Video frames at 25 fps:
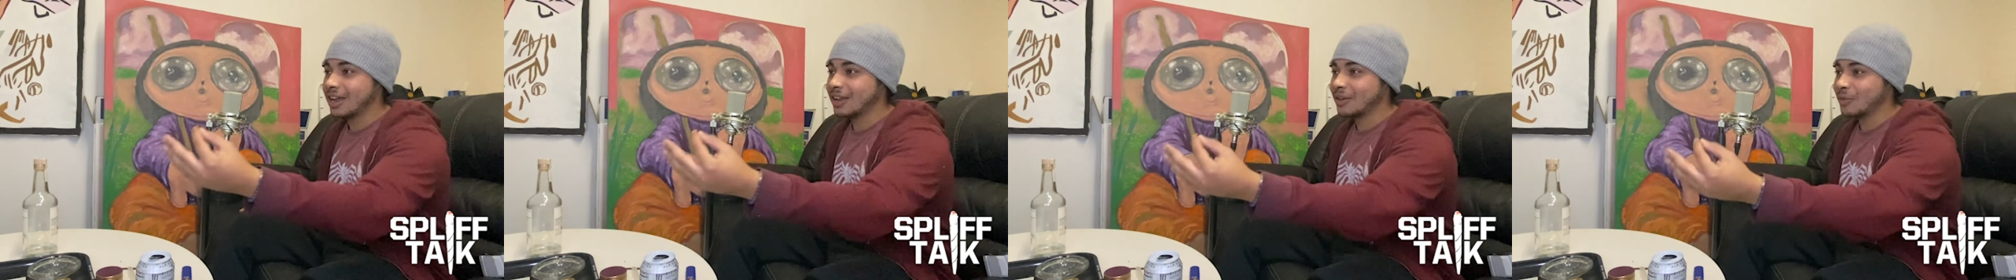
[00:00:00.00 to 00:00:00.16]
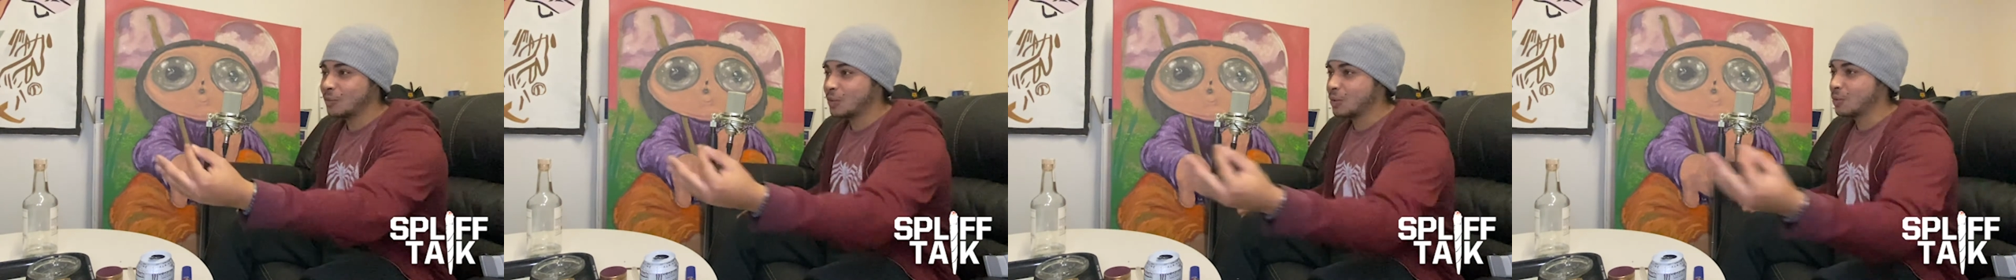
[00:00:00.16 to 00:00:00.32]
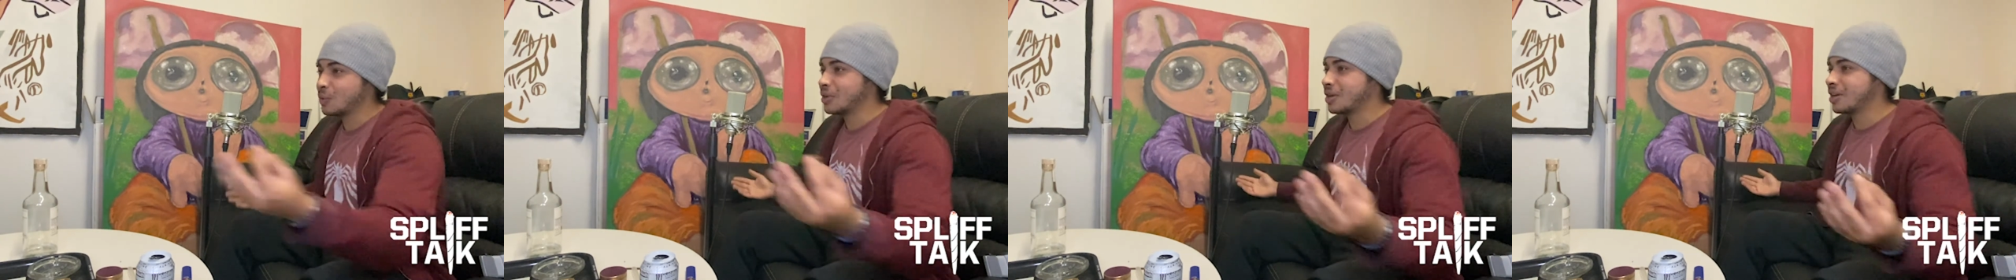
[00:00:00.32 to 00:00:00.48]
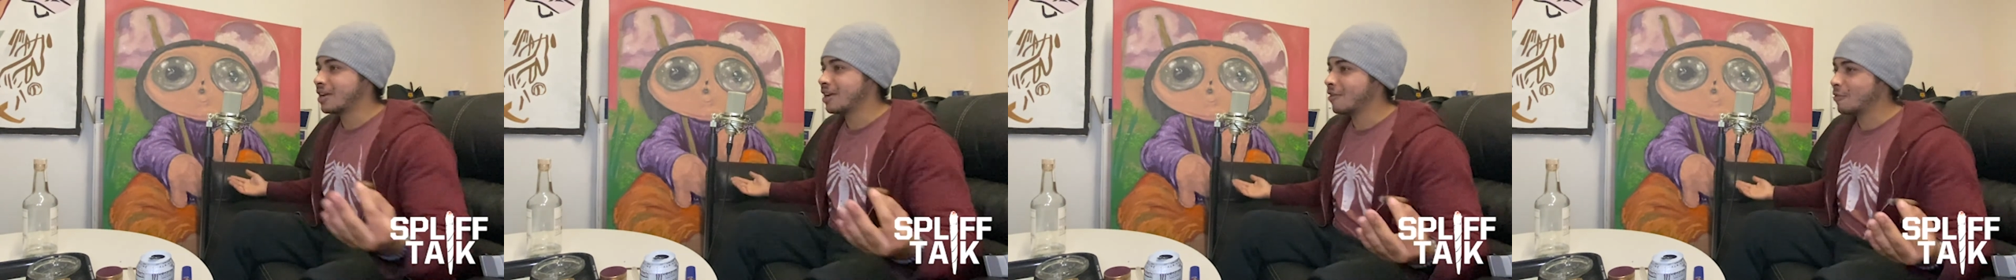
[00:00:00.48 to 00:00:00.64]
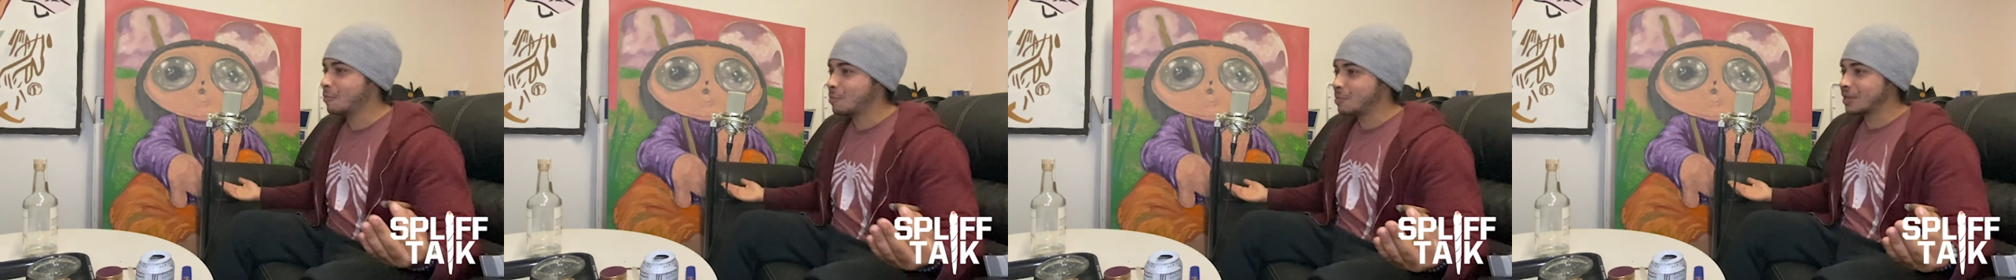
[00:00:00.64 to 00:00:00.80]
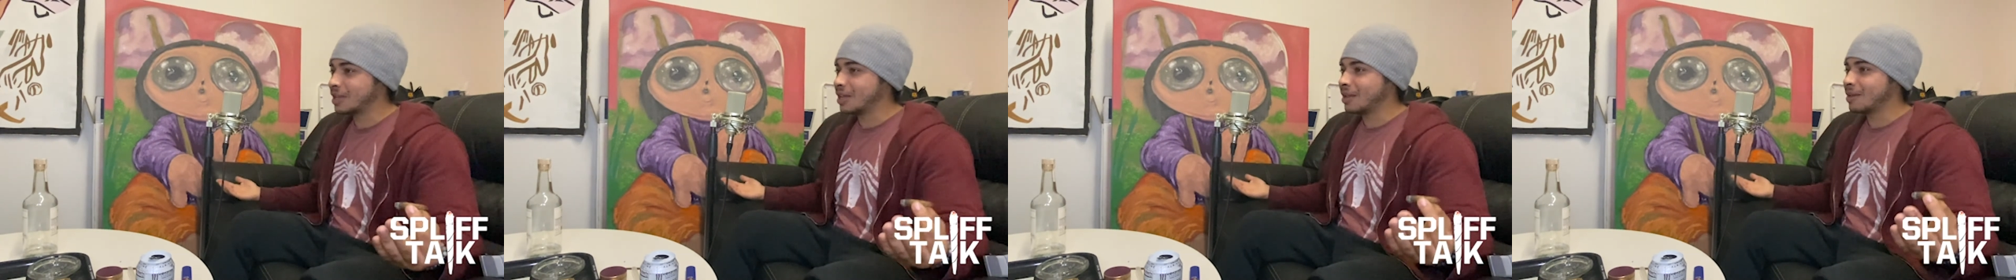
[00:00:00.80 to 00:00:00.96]
we would have never
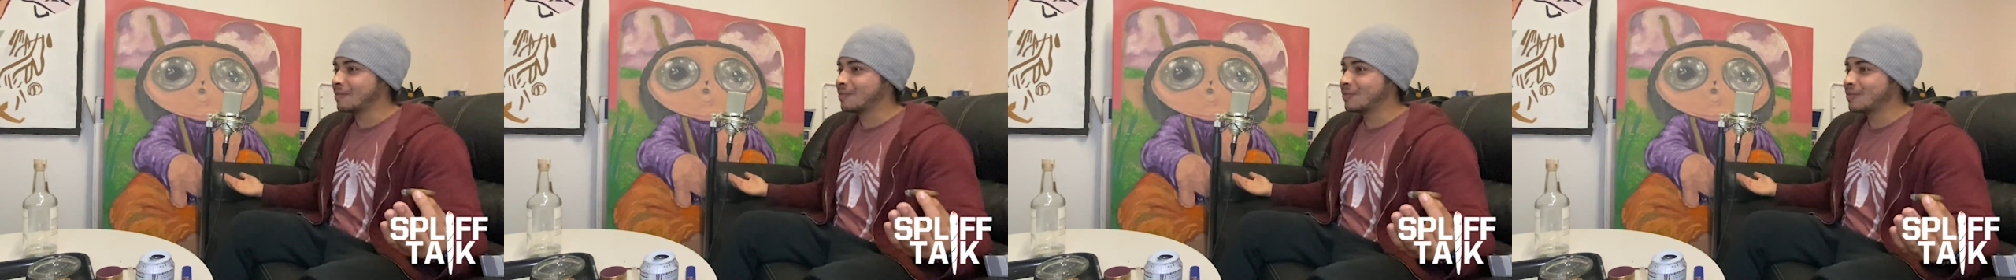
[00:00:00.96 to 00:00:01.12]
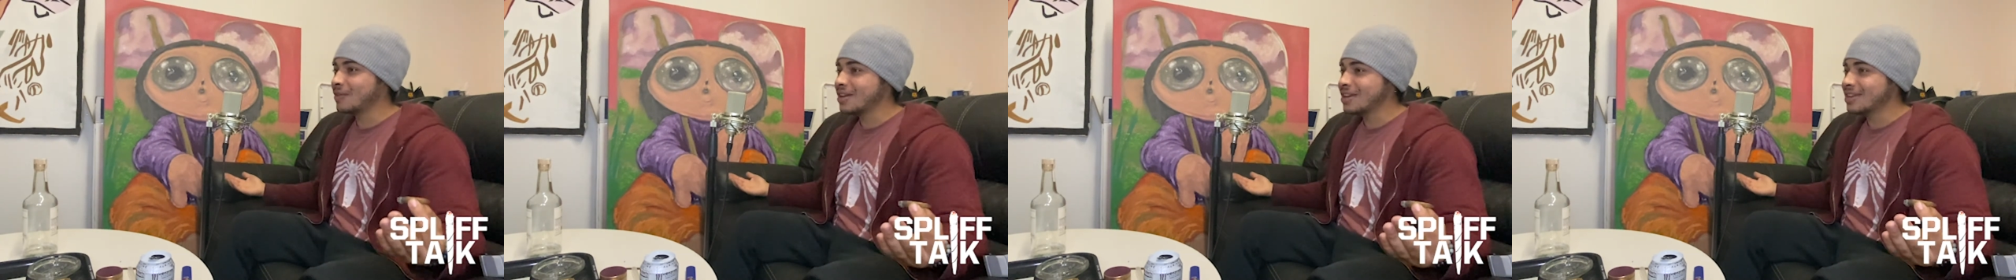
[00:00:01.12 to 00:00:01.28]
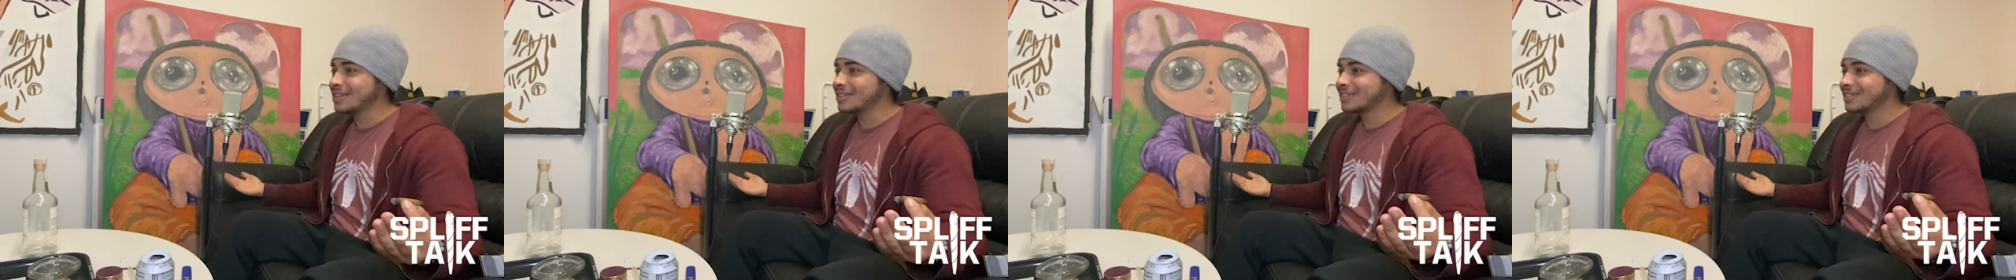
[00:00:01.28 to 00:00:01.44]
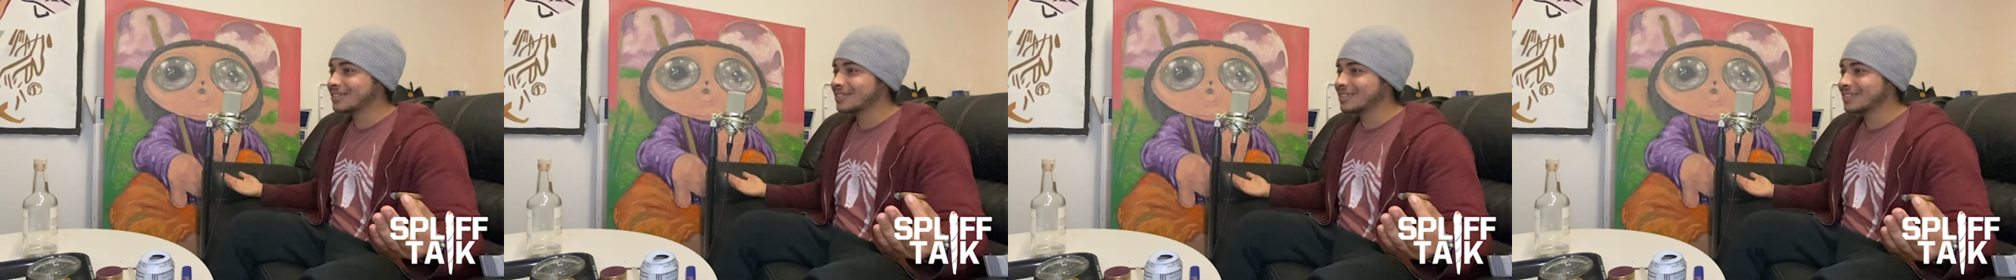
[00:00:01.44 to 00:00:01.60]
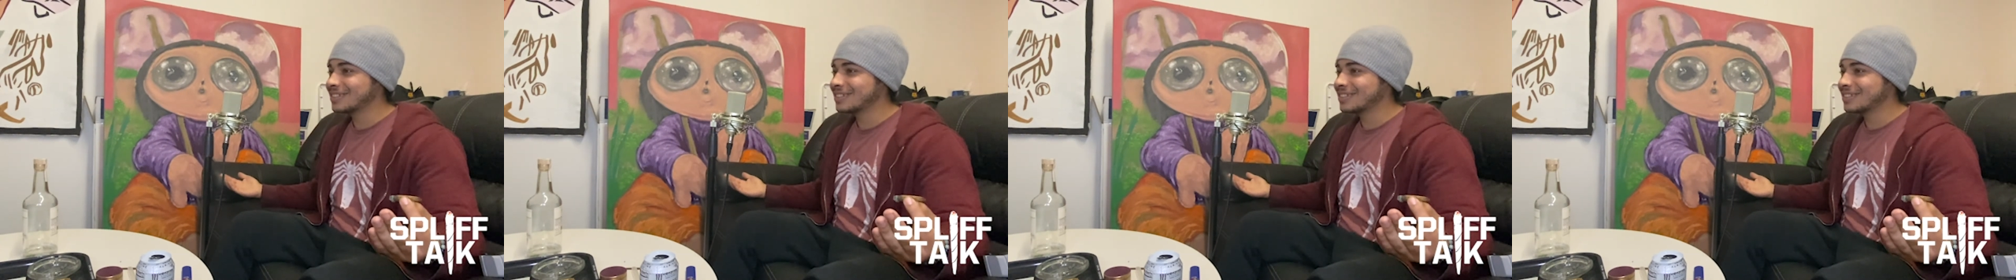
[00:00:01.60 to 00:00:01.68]
became friends.